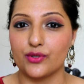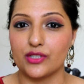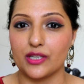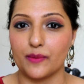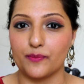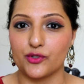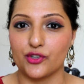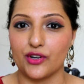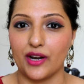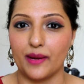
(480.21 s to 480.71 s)
to
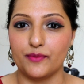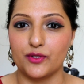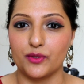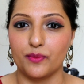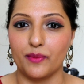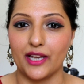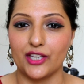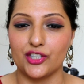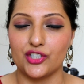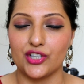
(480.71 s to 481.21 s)
subscribe to
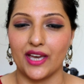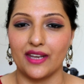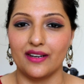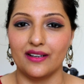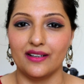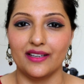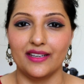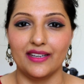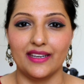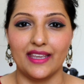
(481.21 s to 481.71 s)
my
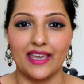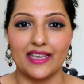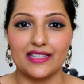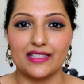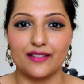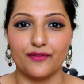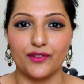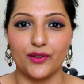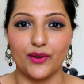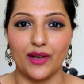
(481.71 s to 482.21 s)
channel in
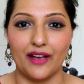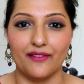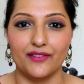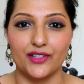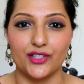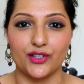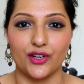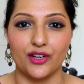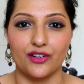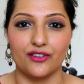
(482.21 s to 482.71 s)
case if you
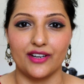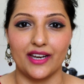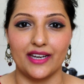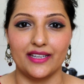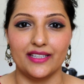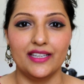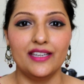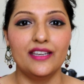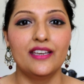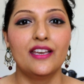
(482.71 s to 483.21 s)
haven't
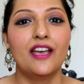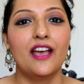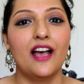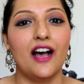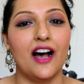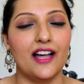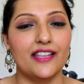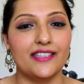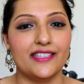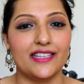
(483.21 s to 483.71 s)
already.
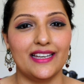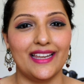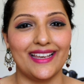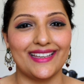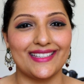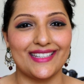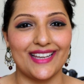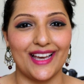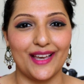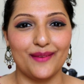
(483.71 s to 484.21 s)
Until
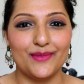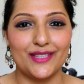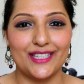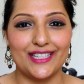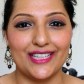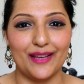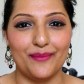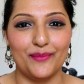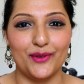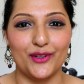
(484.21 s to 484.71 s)
next time,
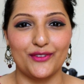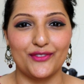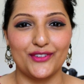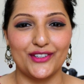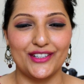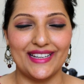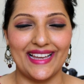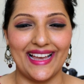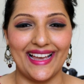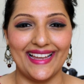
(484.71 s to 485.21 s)
stay beautiful
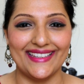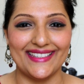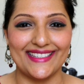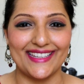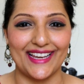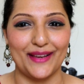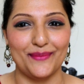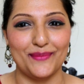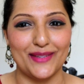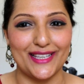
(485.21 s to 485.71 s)
and
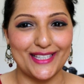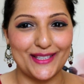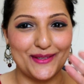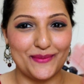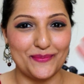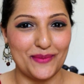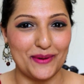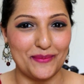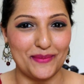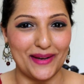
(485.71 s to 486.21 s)

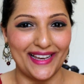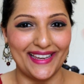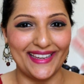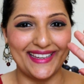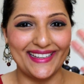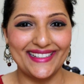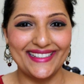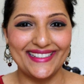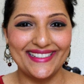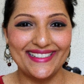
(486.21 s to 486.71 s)
timeless.
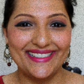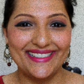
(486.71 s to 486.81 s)
Bye-bye.